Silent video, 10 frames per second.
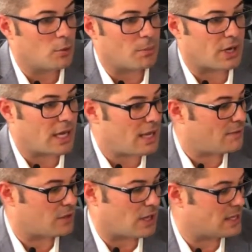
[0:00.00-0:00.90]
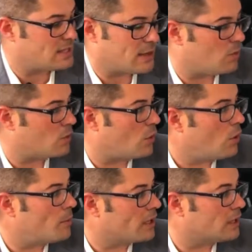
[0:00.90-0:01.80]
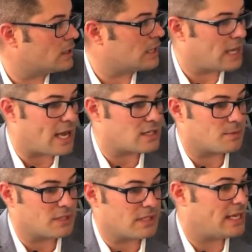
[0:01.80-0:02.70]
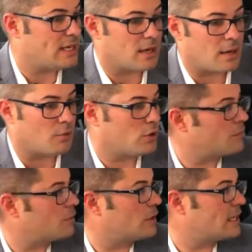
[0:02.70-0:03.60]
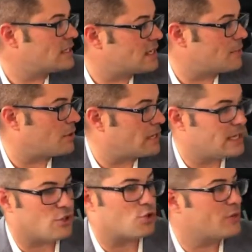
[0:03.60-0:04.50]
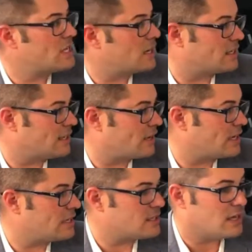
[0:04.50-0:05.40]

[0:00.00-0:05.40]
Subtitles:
But I have clients that will call me and ask me, Dana, I'm looking for a landscaper. I need a tree cut down. I need this.